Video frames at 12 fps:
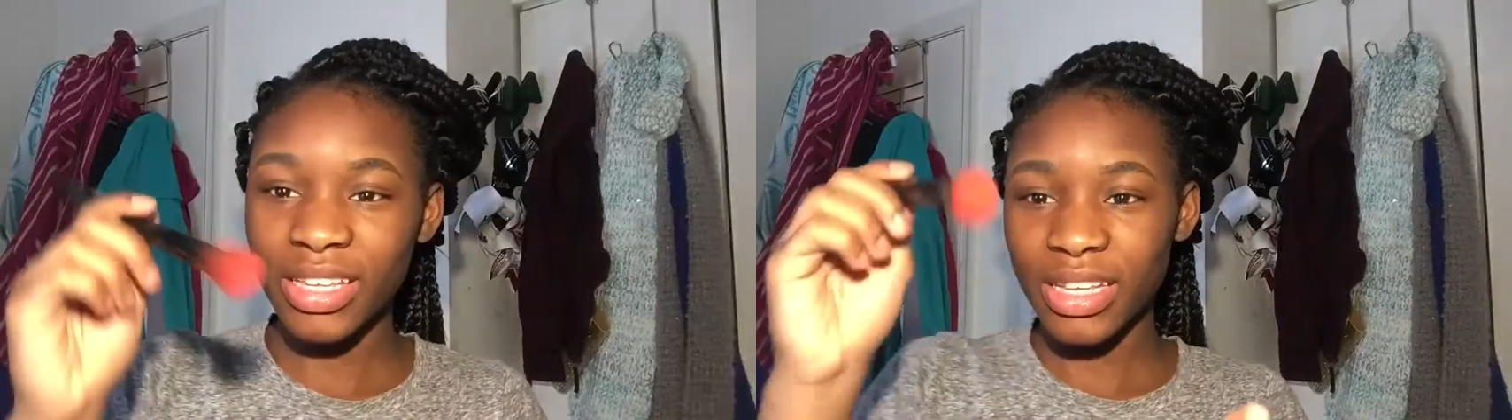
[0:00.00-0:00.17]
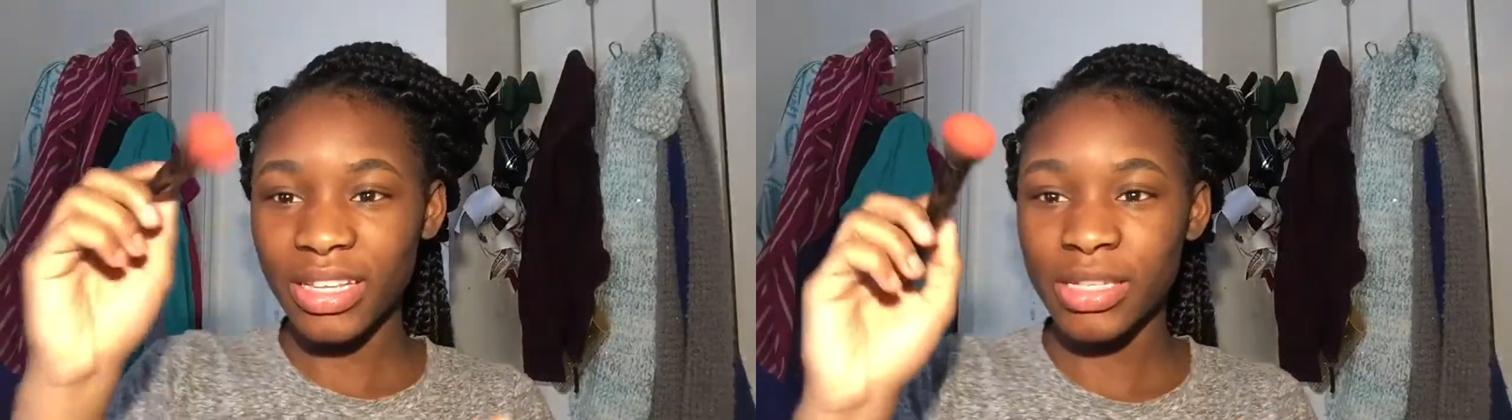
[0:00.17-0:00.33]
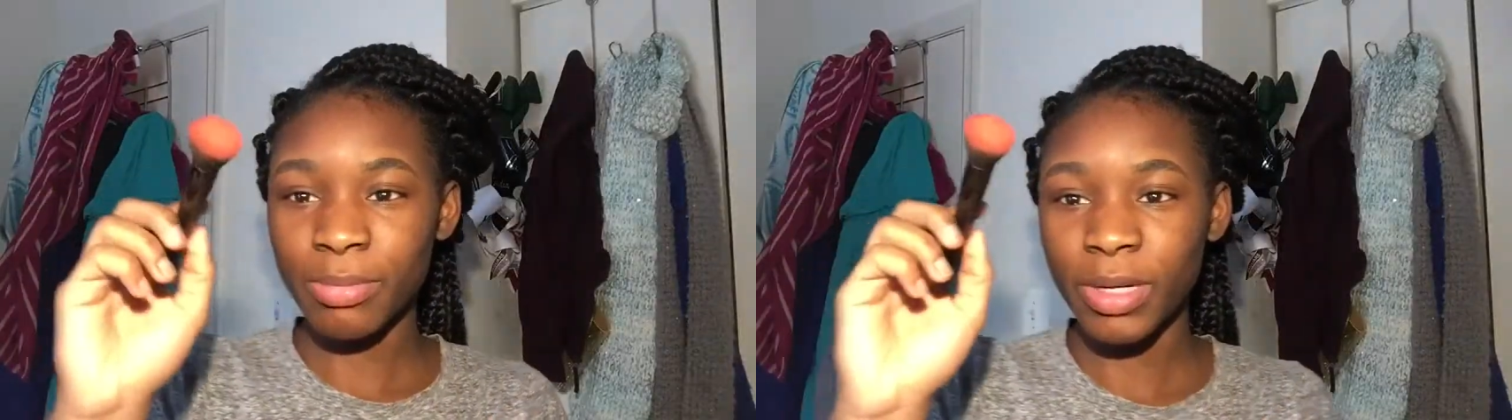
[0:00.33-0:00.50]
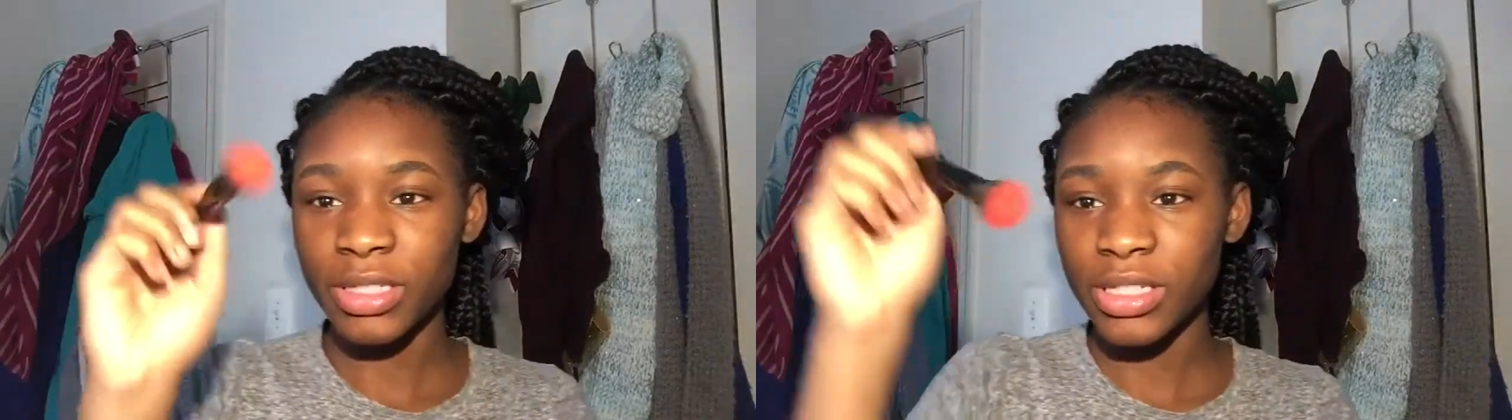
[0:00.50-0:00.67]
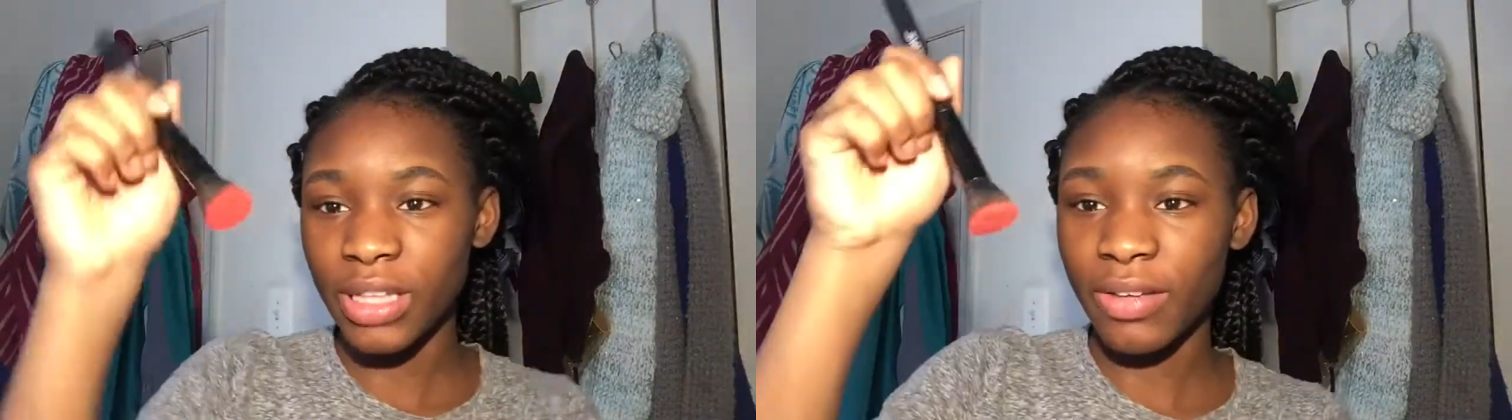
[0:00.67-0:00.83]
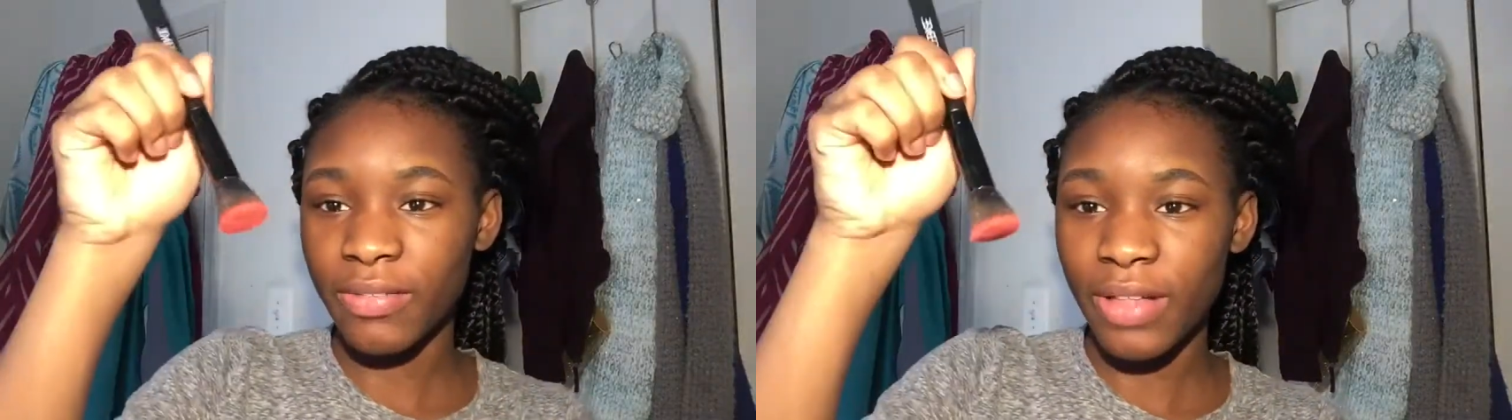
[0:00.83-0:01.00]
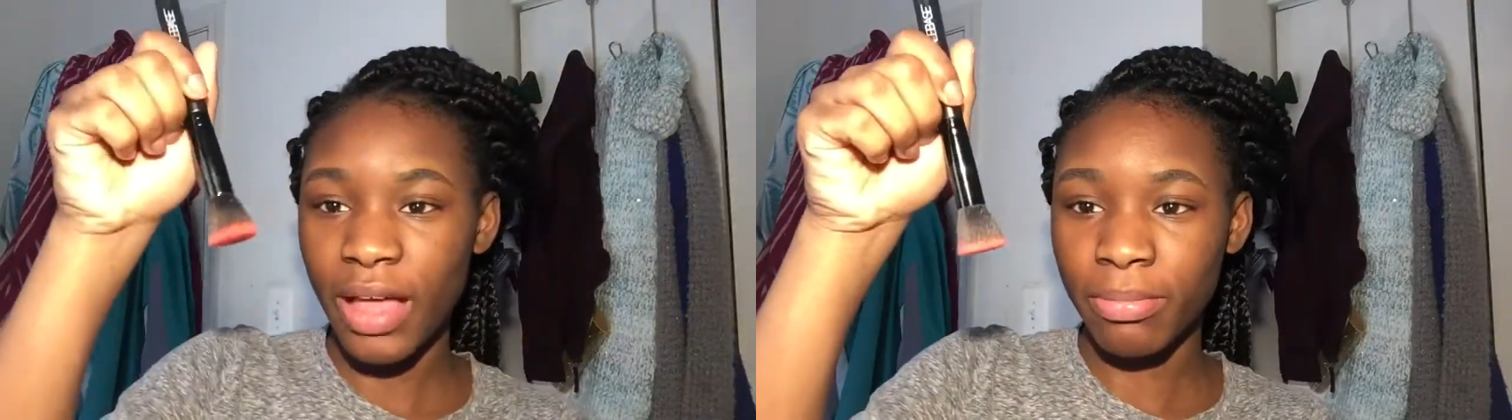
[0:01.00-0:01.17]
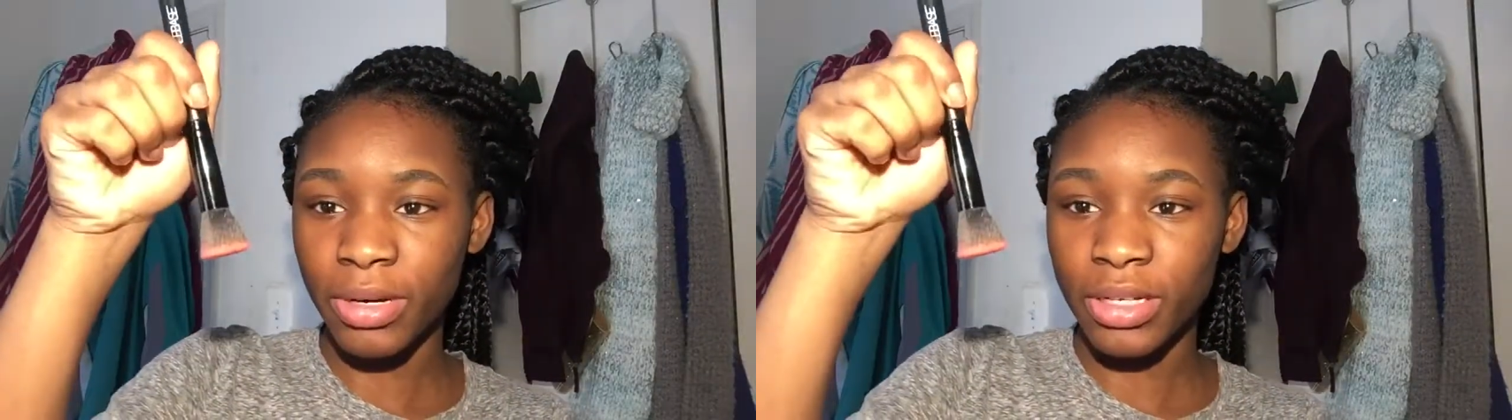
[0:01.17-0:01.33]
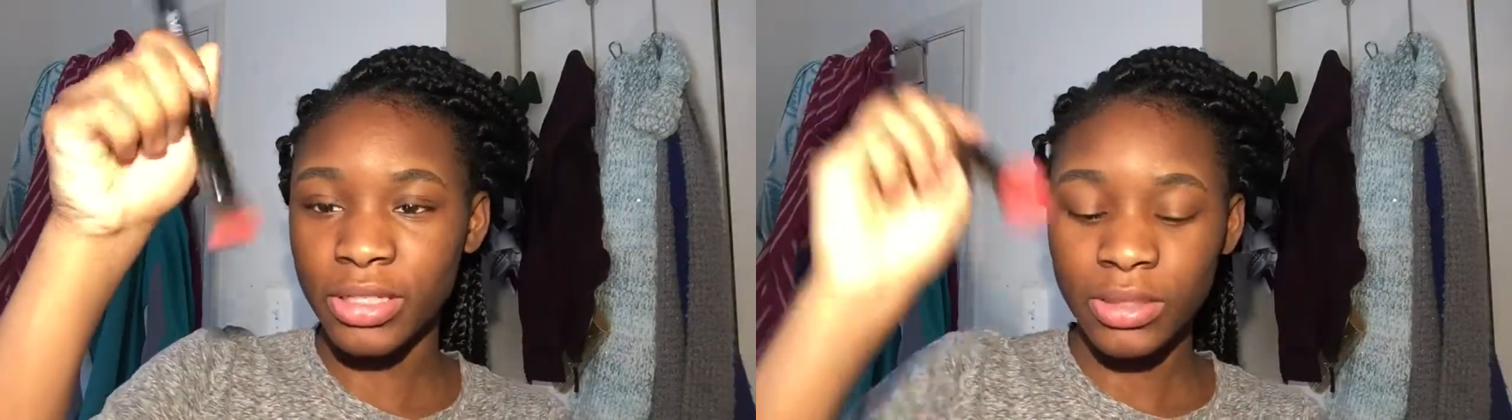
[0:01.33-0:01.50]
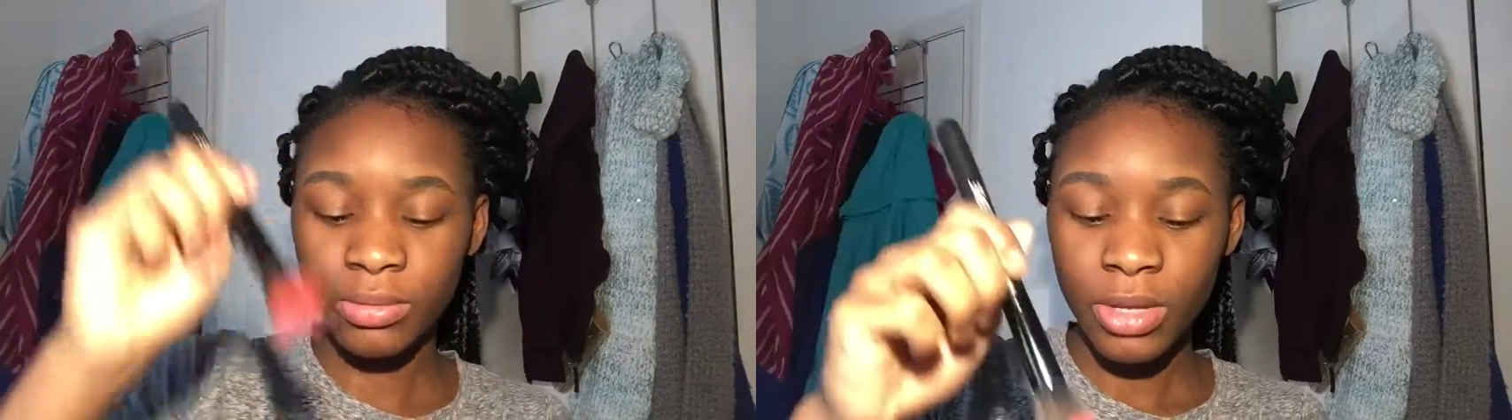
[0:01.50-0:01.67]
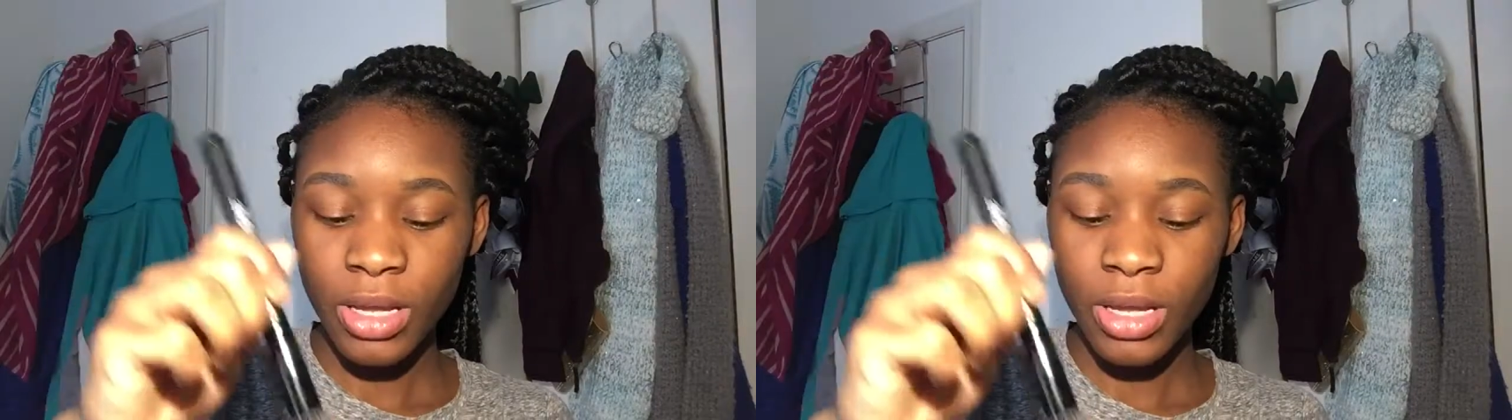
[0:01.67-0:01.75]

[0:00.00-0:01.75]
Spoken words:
this and this brush, just flat brush,